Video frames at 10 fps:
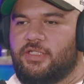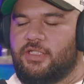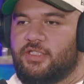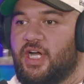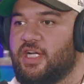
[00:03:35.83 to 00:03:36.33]

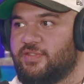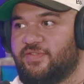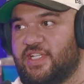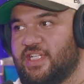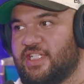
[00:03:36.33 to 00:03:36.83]
Tiger was
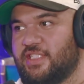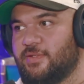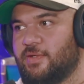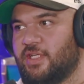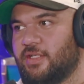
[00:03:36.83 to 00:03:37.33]
fantastic
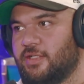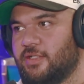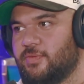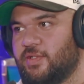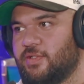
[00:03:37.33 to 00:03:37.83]
to me
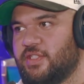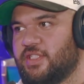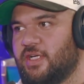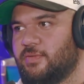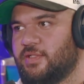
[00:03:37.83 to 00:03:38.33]
because
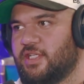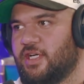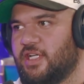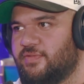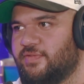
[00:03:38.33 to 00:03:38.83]
I was
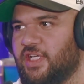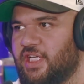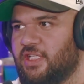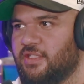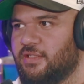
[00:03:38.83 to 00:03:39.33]
kind of like
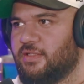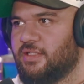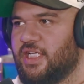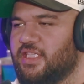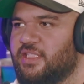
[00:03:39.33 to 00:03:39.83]
in
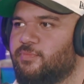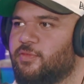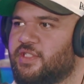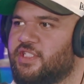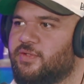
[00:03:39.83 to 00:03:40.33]
like a
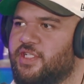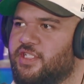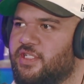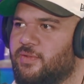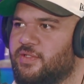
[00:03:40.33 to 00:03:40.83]
limbo
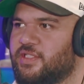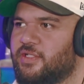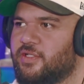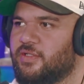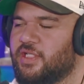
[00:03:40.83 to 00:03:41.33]
situation. I wasn't
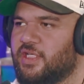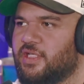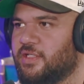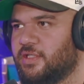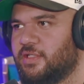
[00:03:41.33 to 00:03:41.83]
on like
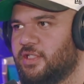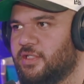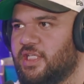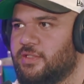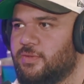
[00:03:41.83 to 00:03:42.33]

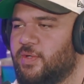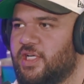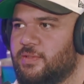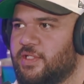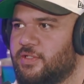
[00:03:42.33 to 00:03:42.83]
they took
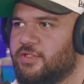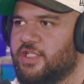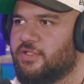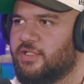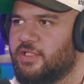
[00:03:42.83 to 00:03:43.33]
part of my
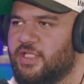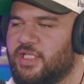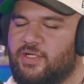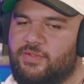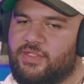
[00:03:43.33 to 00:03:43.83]
contract or anything like
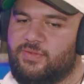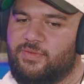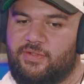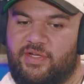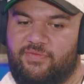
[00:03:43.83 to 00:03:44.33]
that, which I was
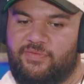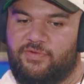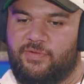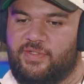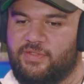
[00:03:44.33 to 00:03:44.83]
really grateful
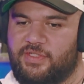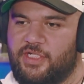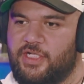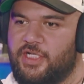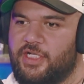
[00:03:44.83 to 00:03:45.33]
for because
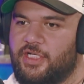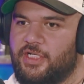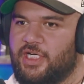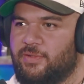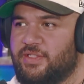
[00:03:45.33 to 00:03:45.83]

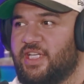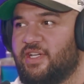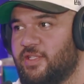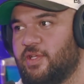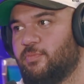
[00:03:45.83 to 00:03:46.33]
I was there
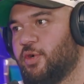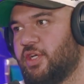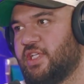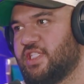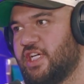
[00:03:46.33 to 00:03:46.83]
to be a
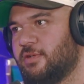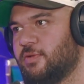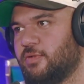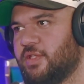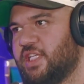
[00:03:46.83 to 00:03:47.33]
body to help
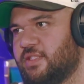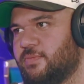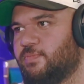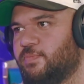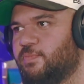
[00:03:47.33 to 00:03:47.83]
all these
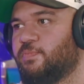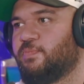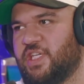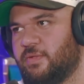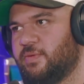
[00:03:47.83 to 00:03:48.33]

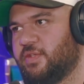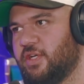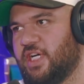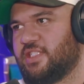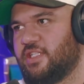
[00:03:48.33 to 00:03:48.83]
big
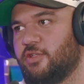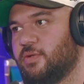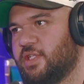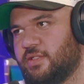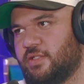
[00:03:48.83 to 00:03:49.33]
guys that no
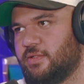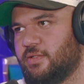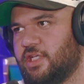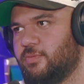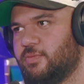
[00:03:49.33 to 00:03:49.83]
one else could
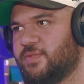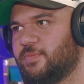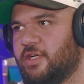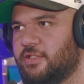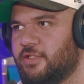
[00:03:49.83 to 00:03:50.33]
help with
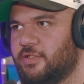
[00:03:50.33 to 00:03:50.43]
sparring,